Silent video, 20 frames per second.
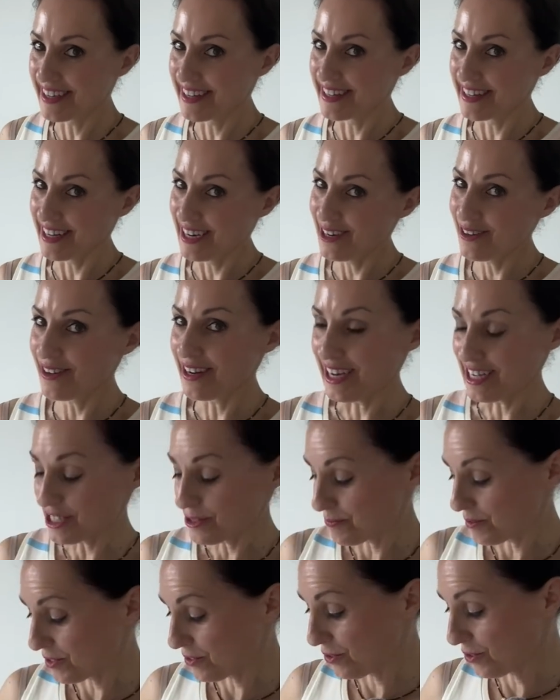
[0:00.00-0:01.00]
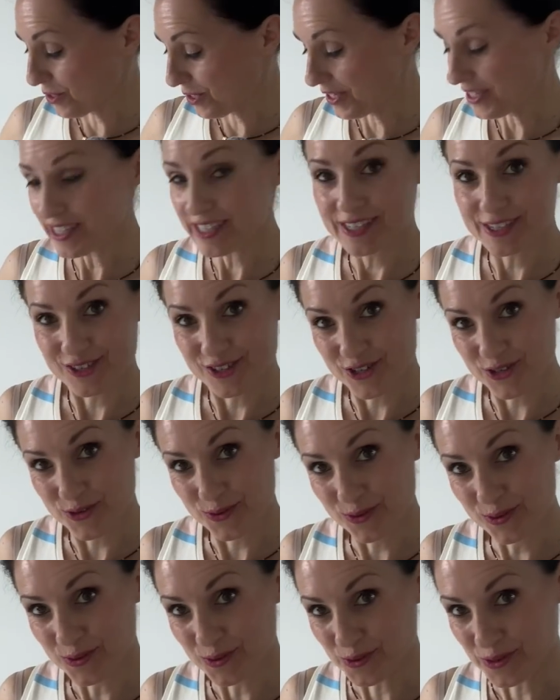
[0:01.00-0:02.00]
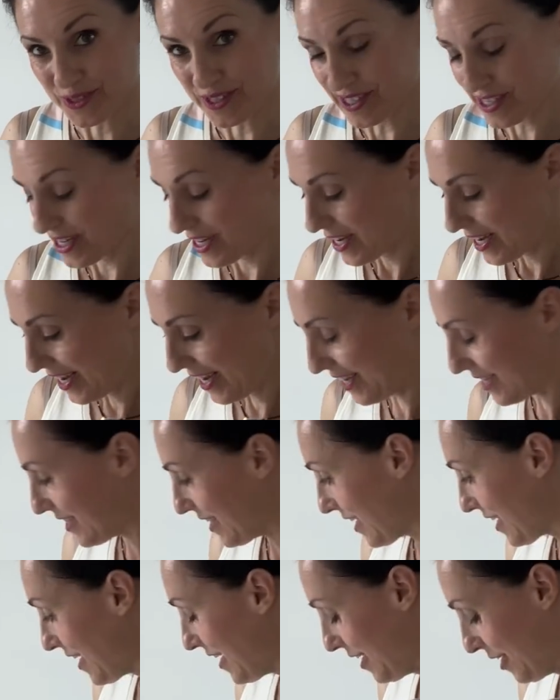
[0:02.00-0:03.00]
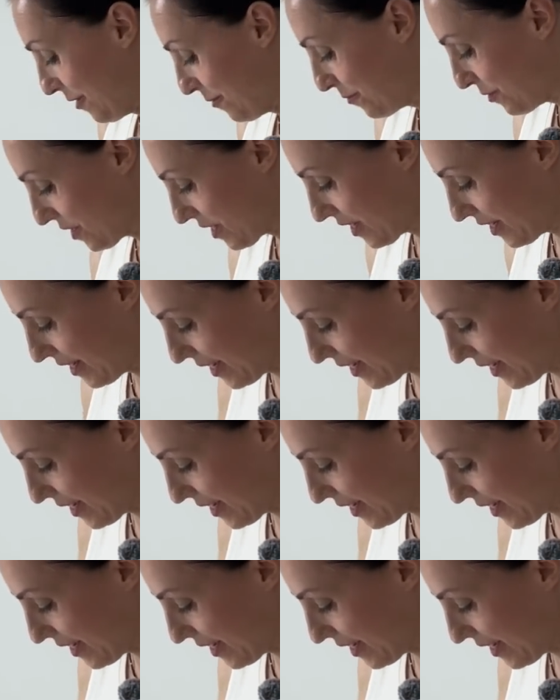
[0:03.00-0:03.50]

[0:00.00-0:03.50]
and now last but not least, the shoes. And again, we can